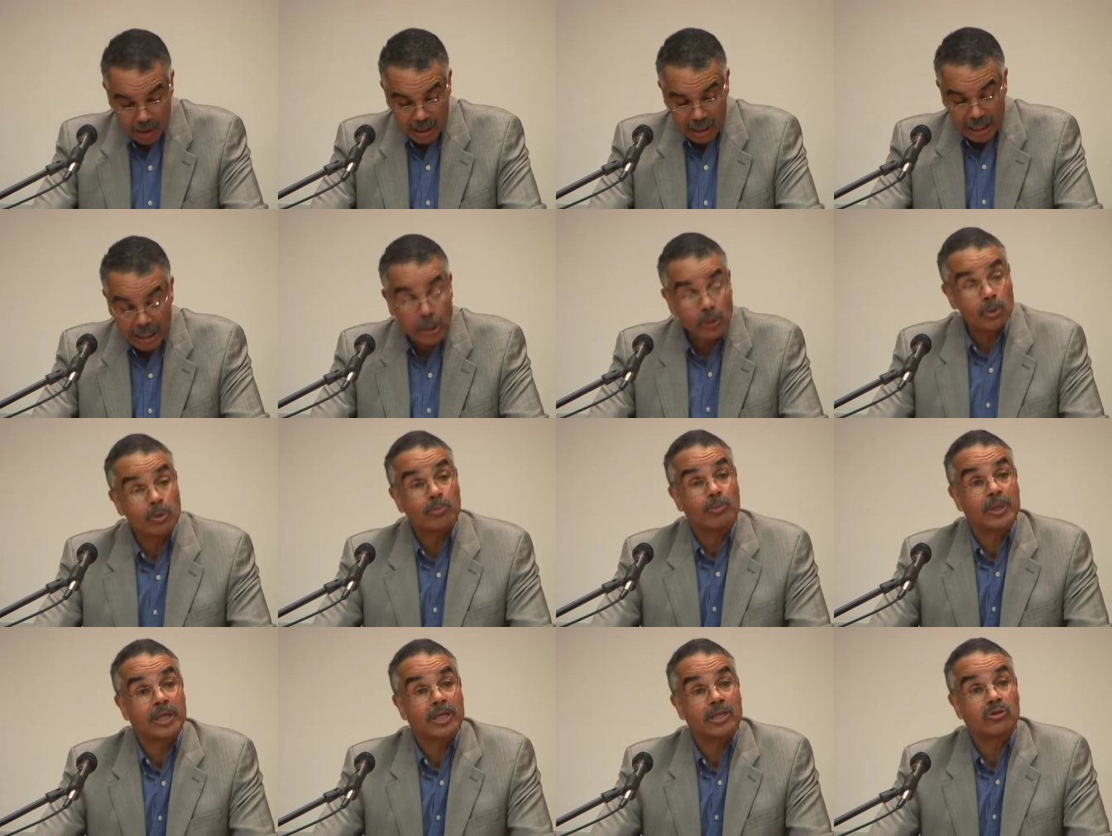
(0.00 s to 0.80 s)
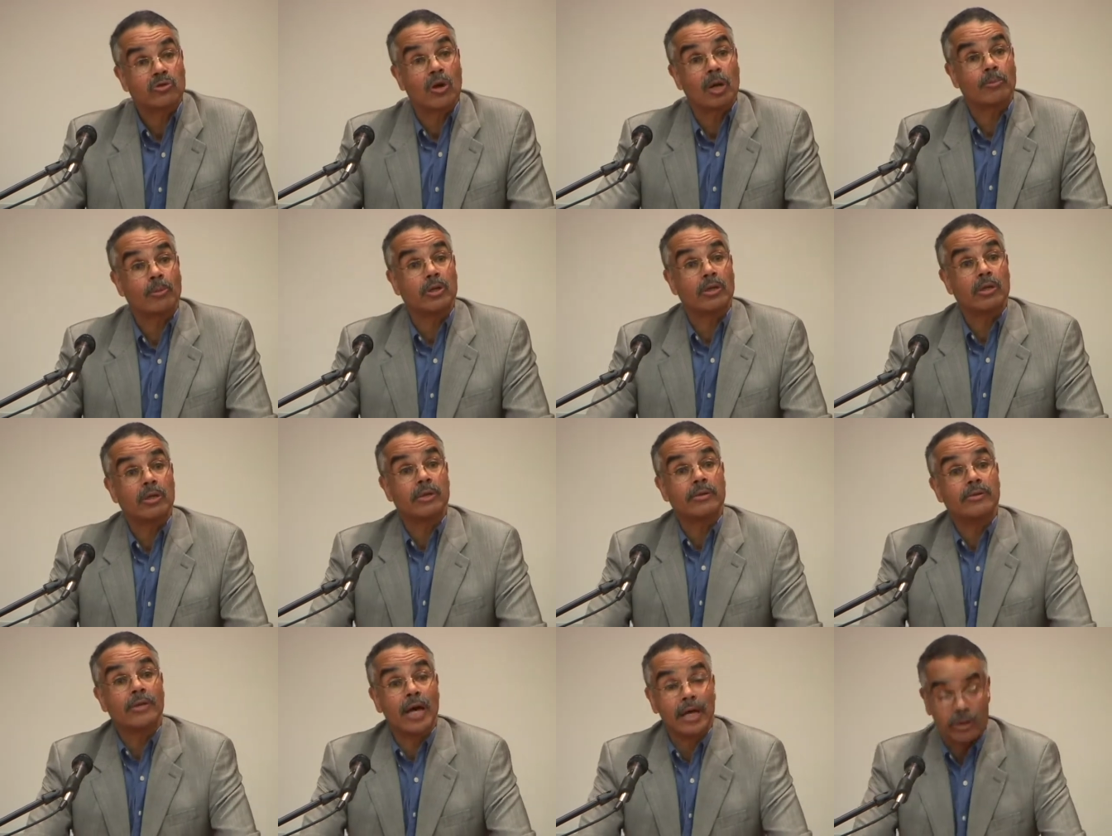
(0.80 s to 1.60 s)
He would be a drummer,
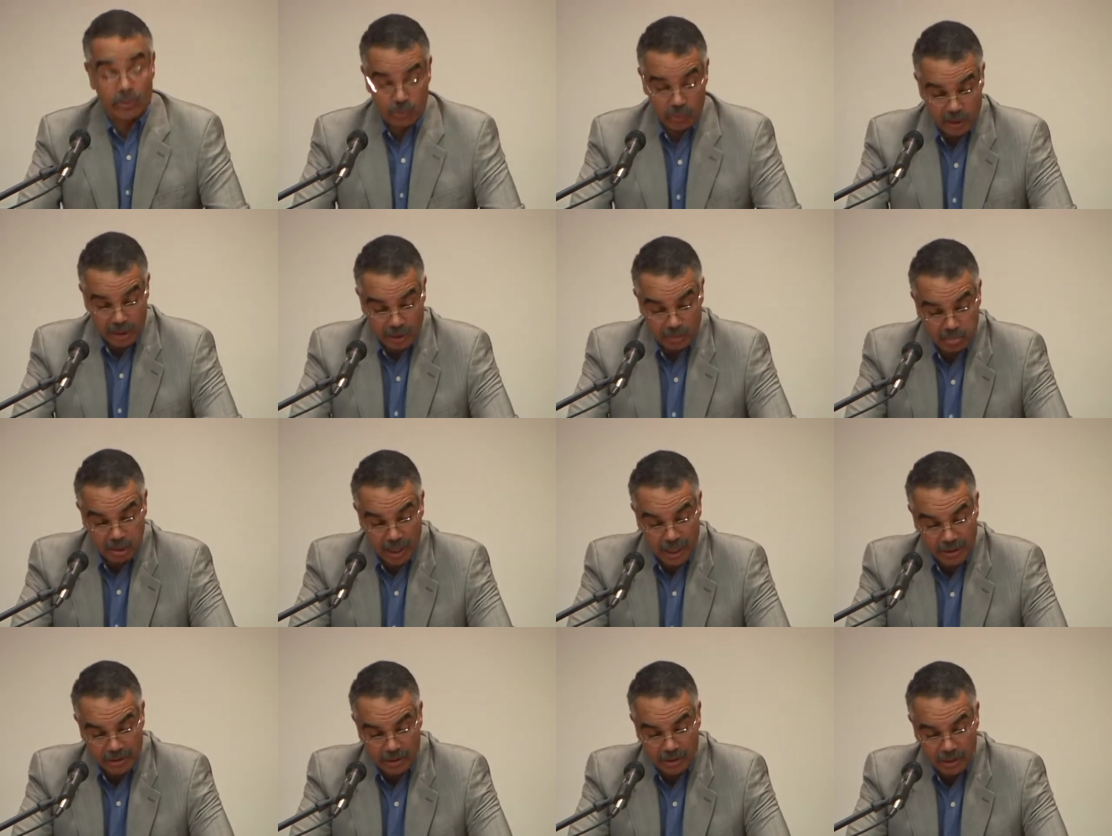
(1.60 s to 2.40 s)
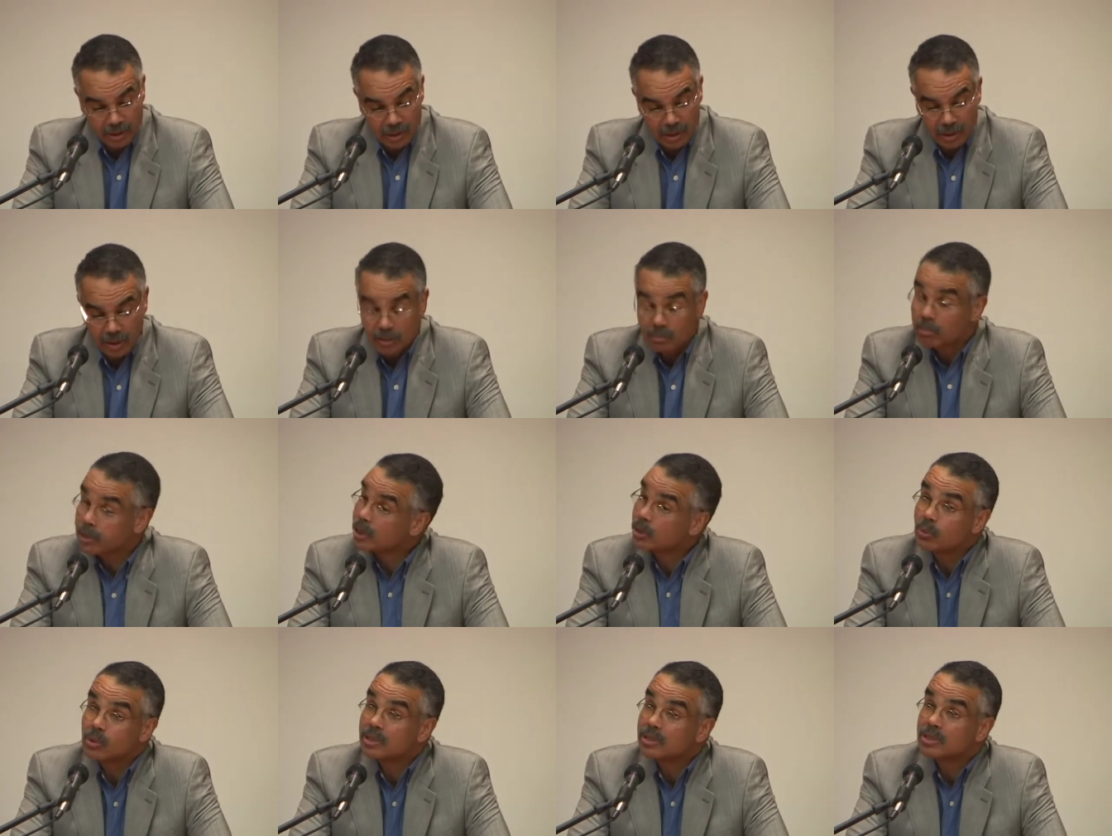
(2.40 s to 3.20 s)
not a reed player, but he
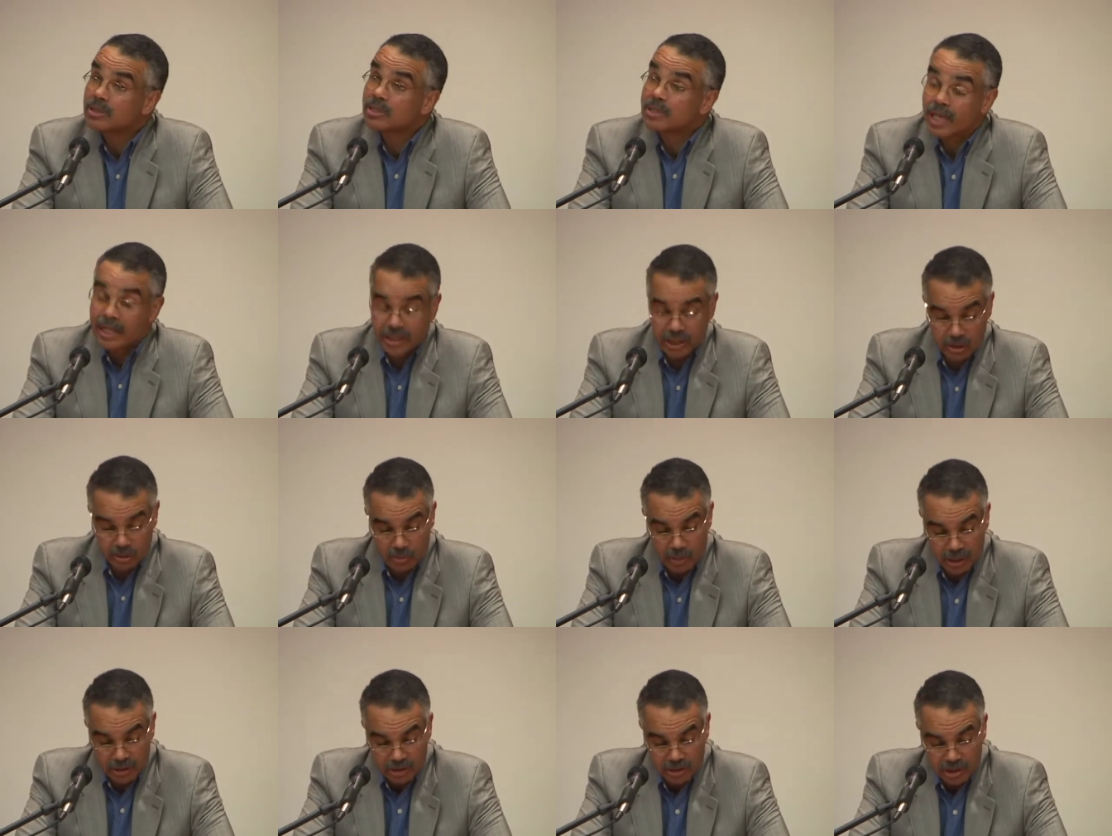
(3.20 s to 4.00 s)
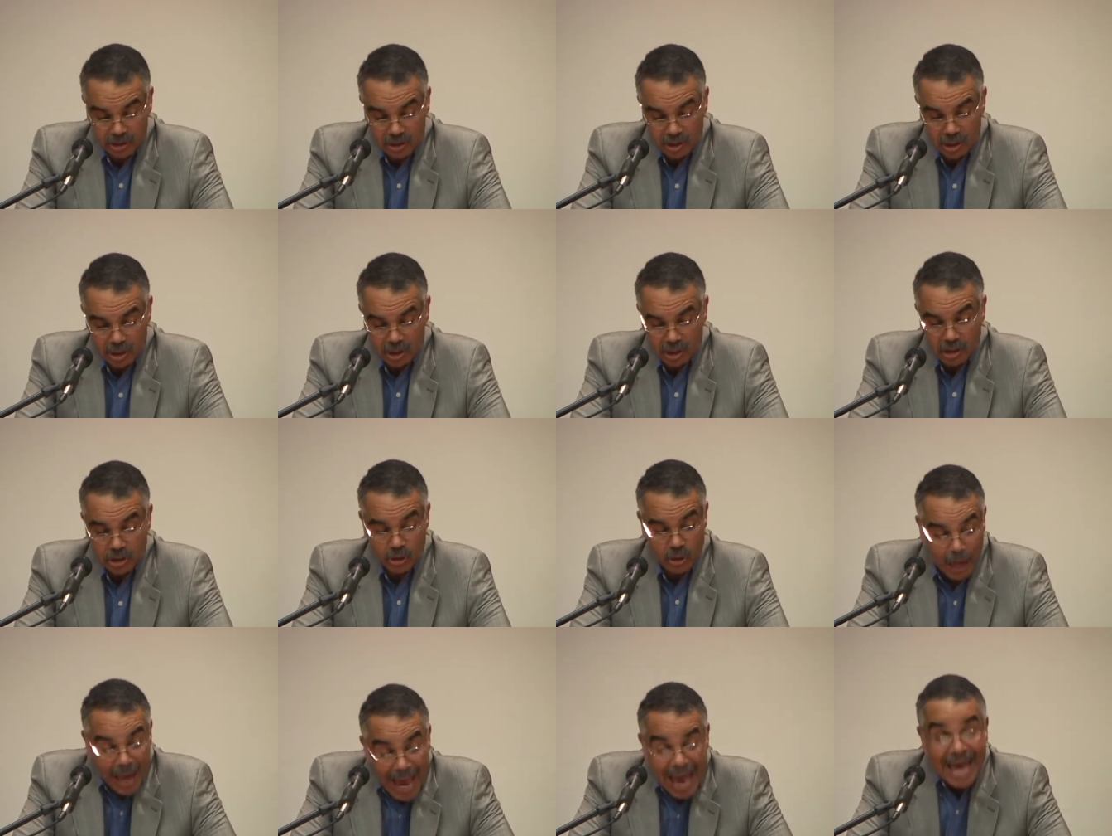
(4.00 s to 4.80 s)
wouldn't state as much.
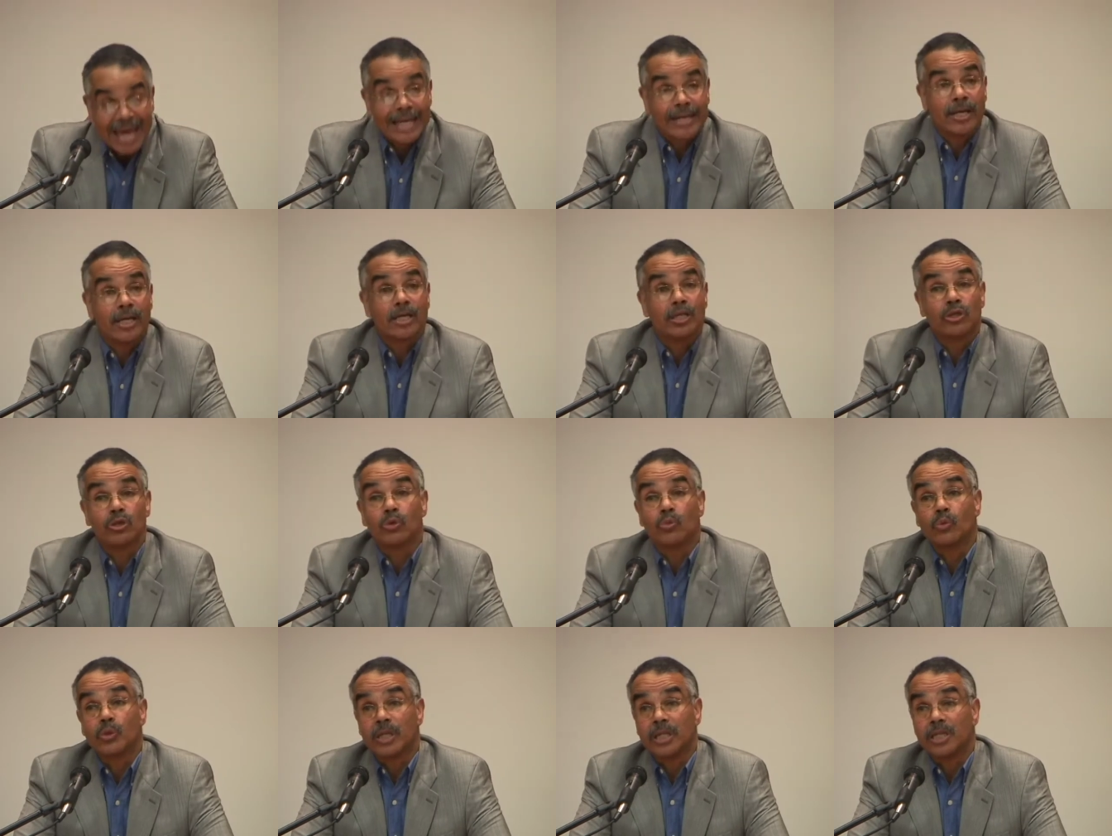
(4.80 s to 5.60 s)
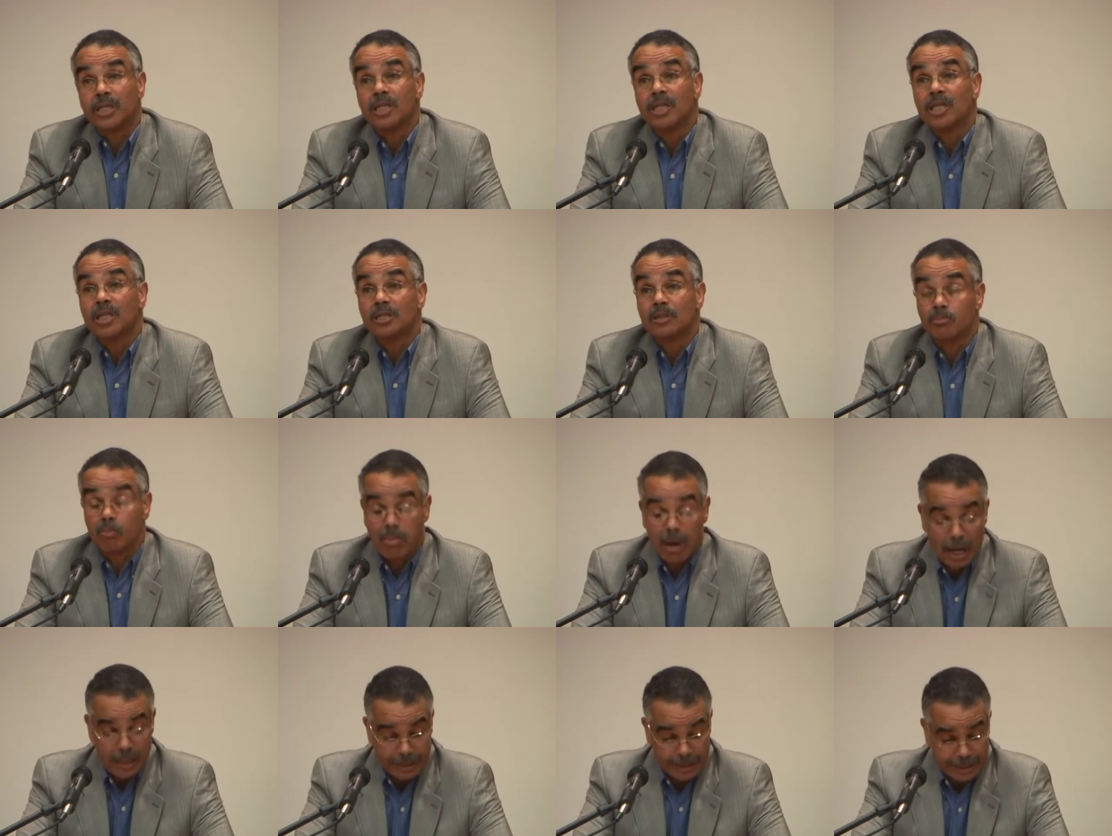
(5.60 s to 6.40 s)
You had to read his
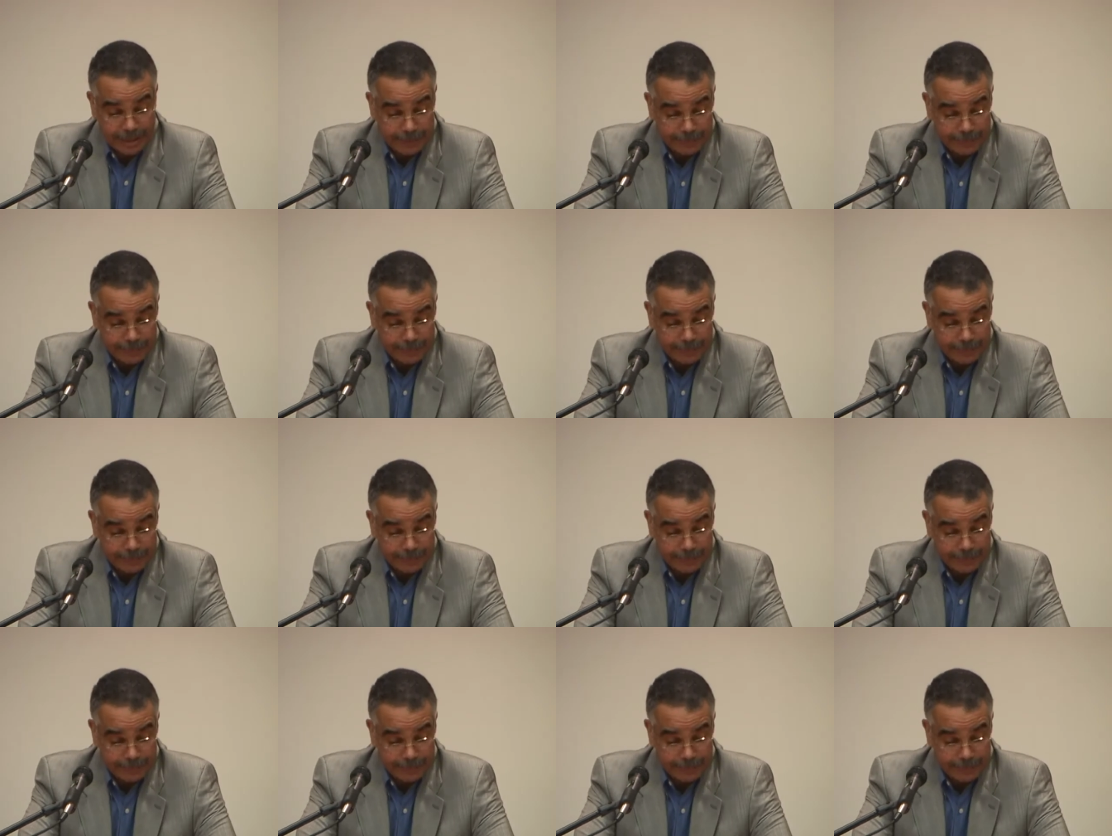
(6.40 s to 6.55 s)
body.